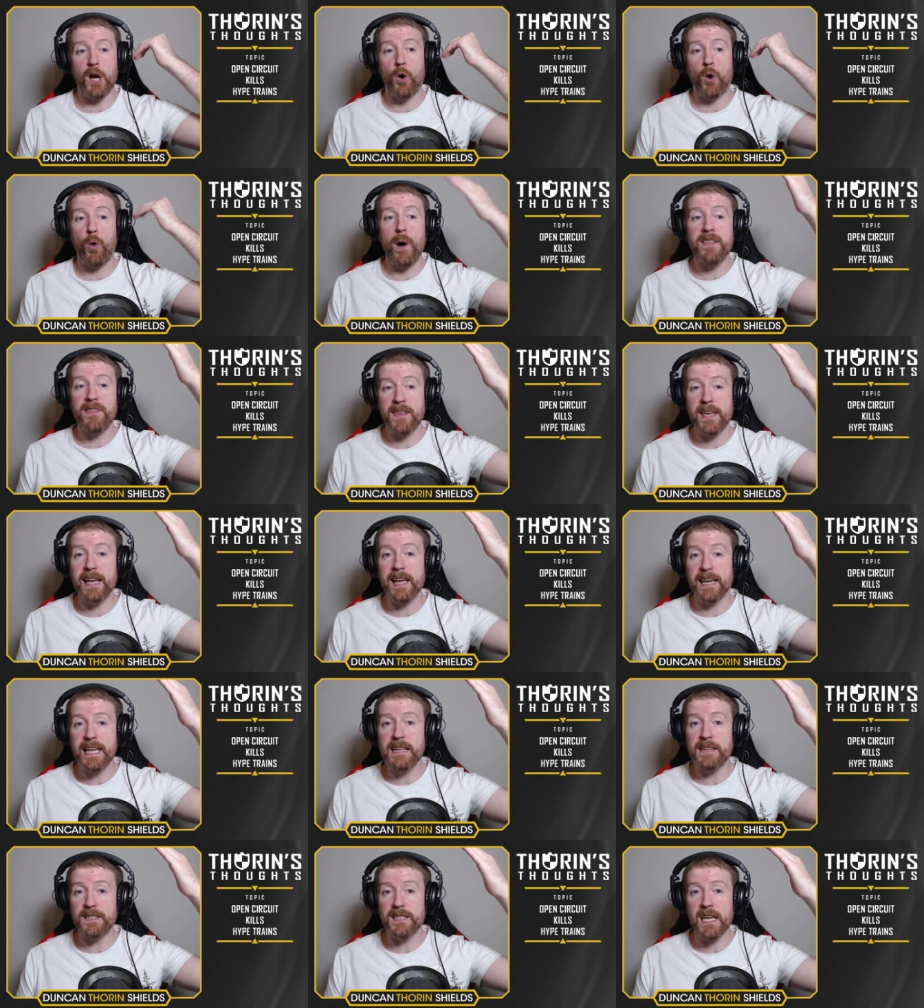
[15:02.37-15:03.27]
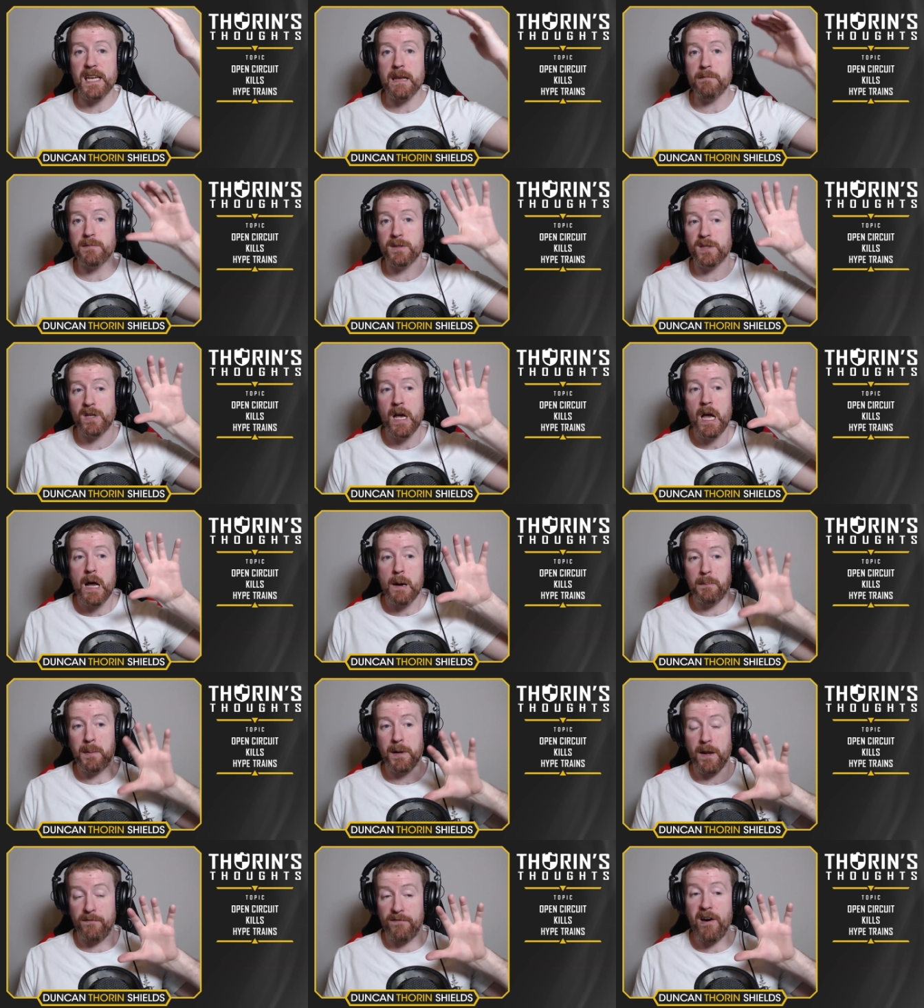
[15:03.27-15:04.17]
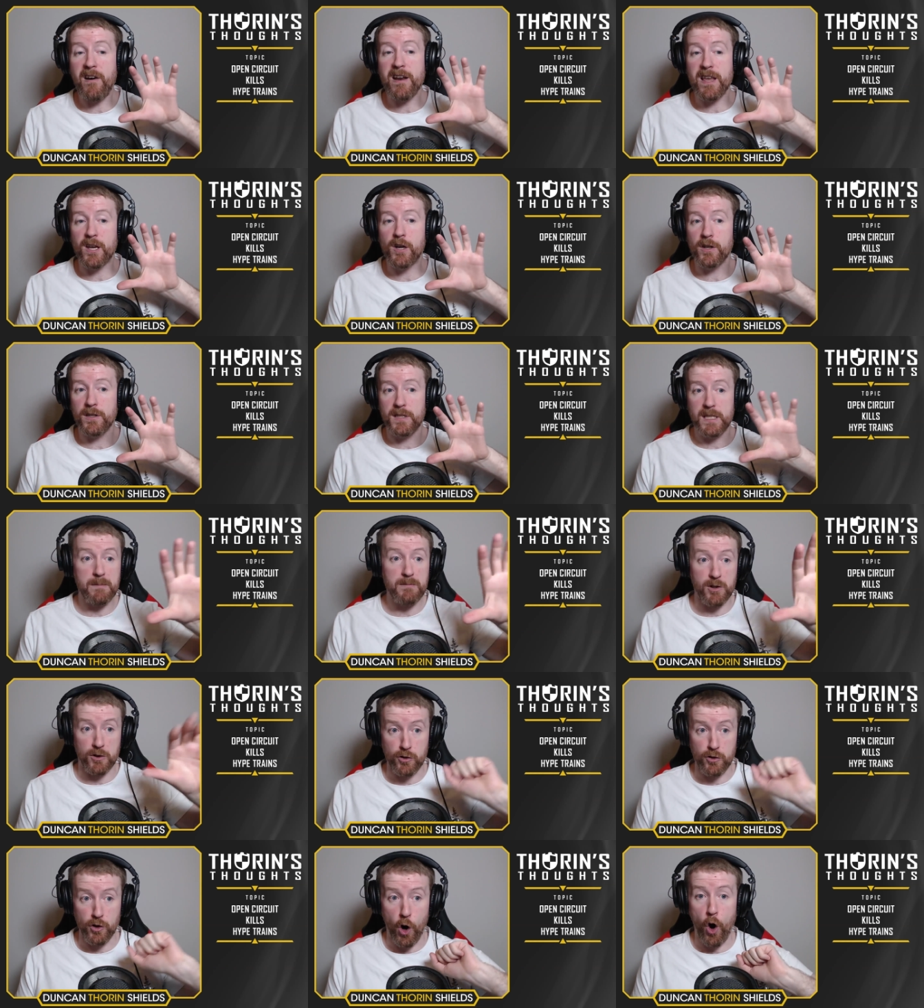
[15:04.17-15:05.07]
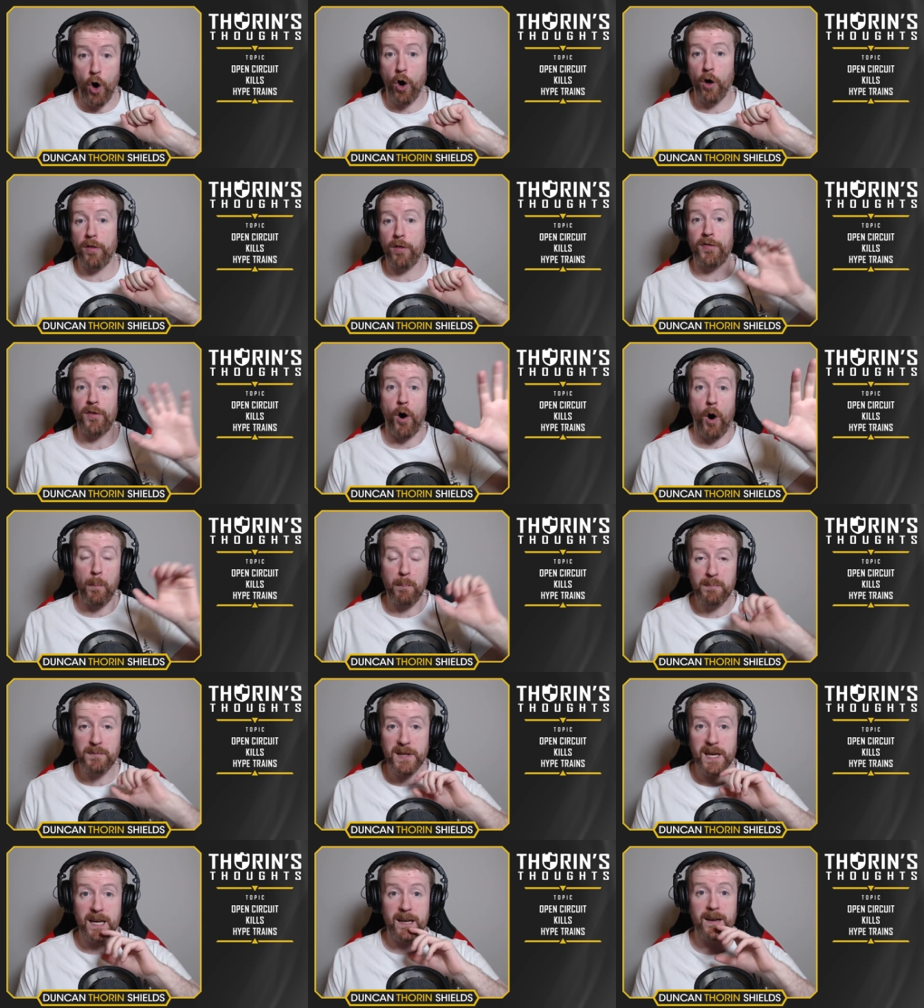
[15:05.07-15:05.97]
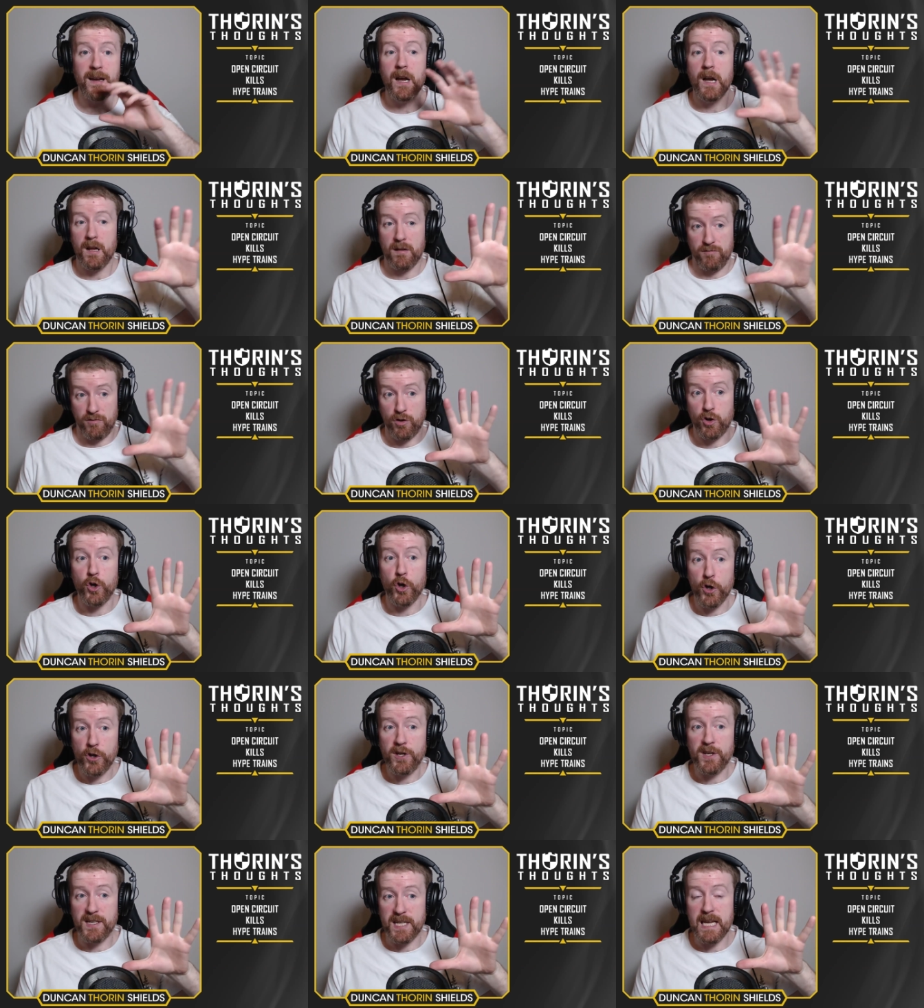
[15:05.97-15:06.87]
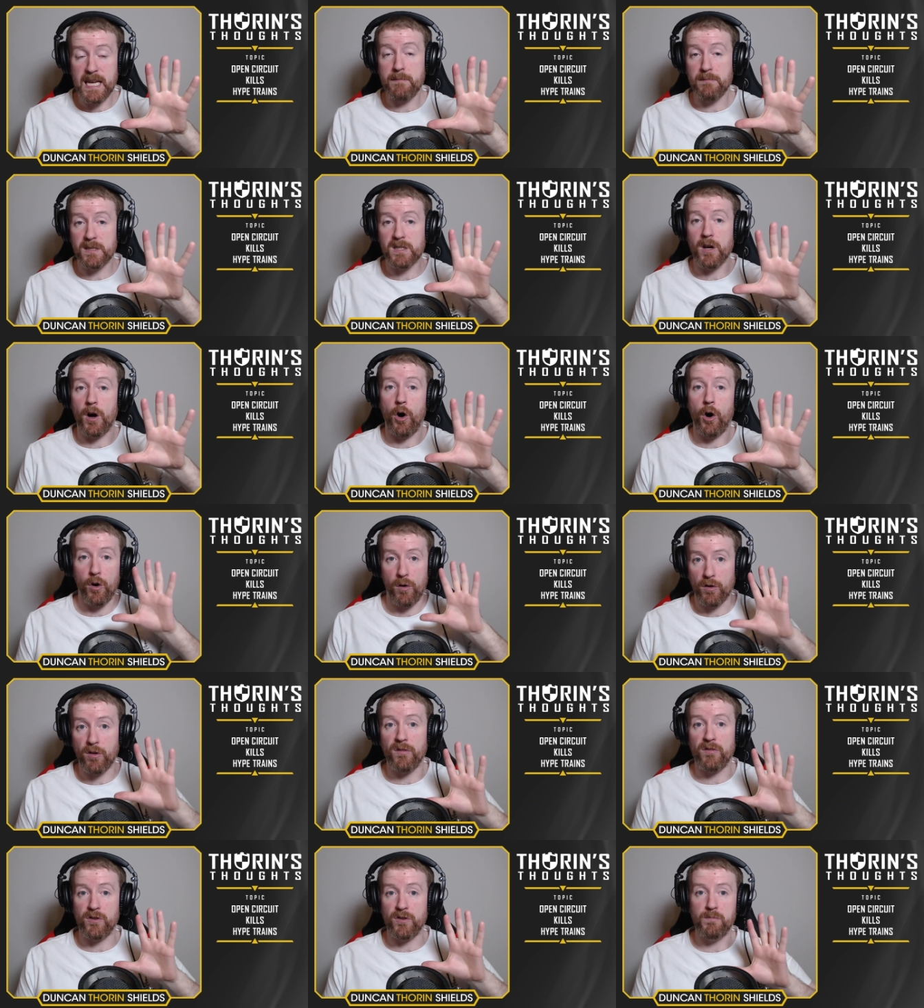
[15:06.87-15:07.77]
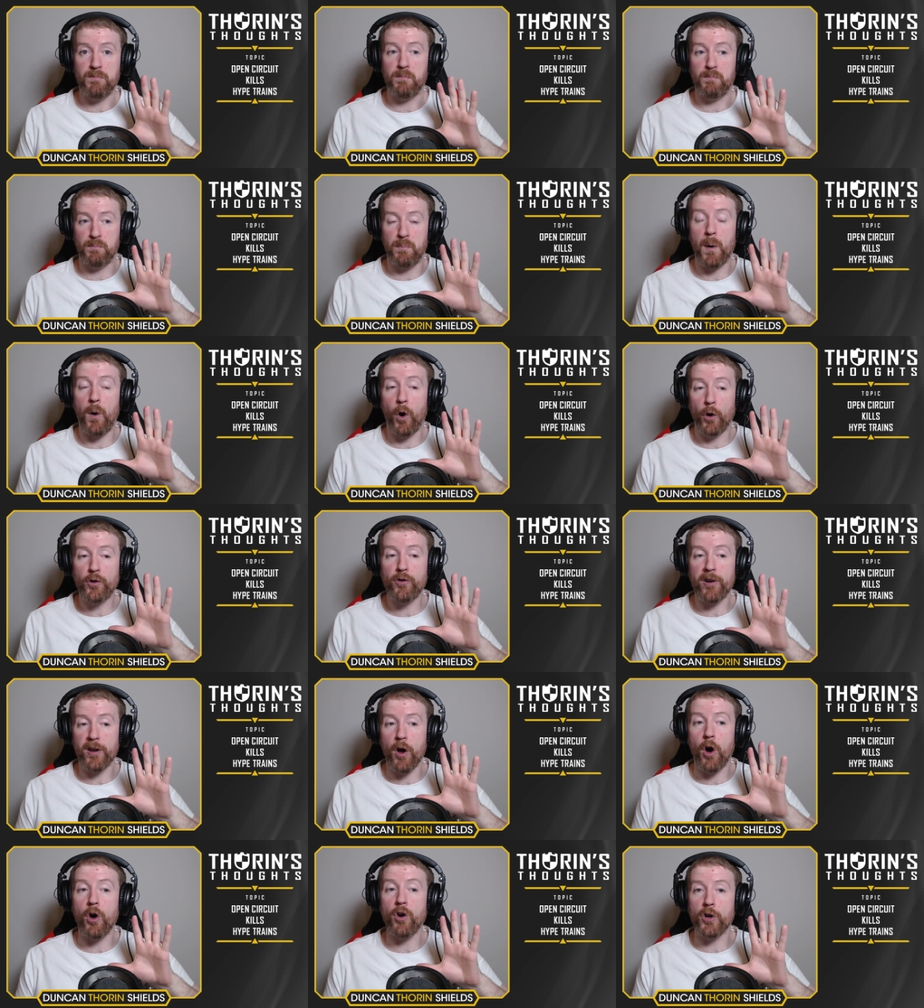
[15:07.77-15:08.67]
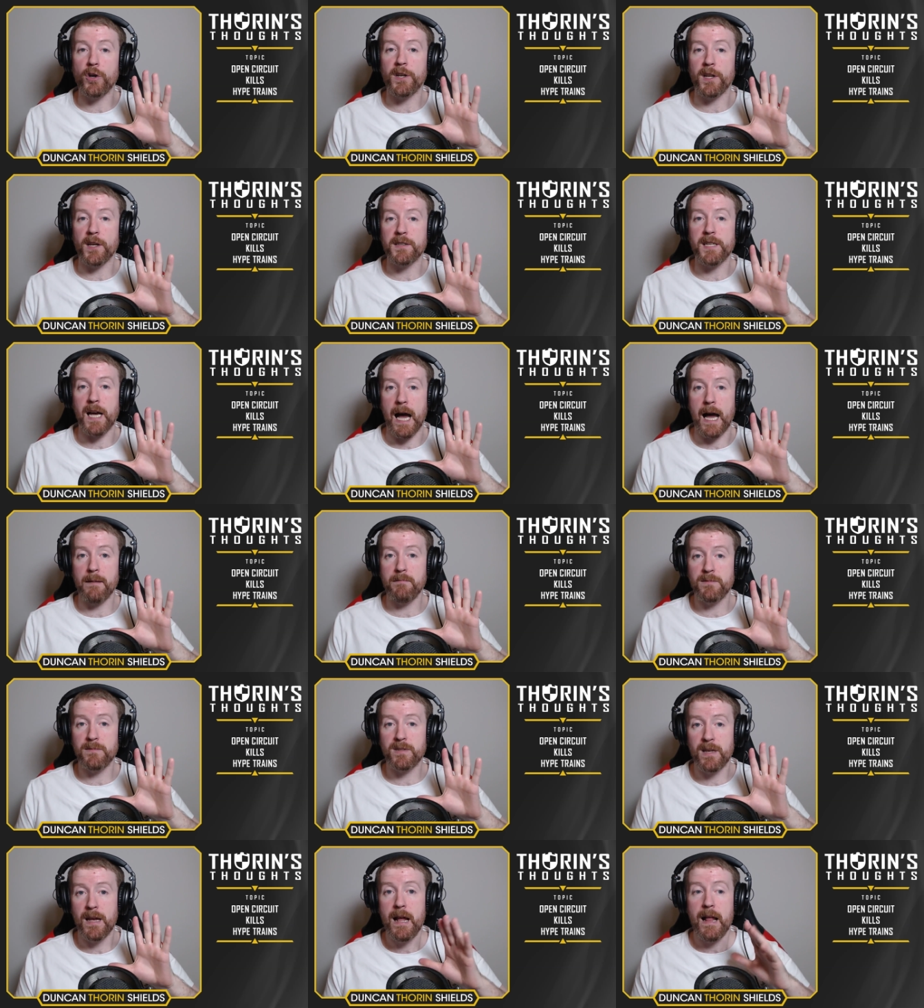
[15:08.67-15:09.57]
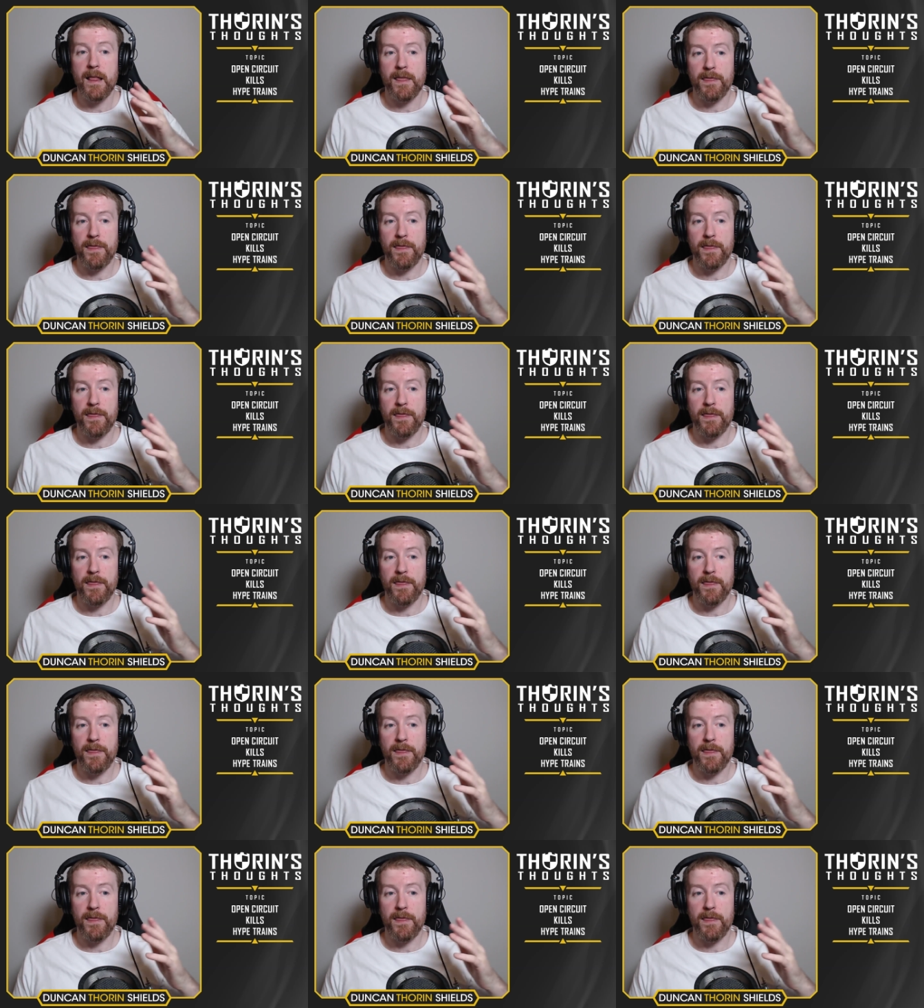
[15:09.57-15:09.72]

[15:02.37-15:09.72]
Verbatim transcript: like quite the elite teams, but are very good teams, North, Optic, good teams or bordering on good at times.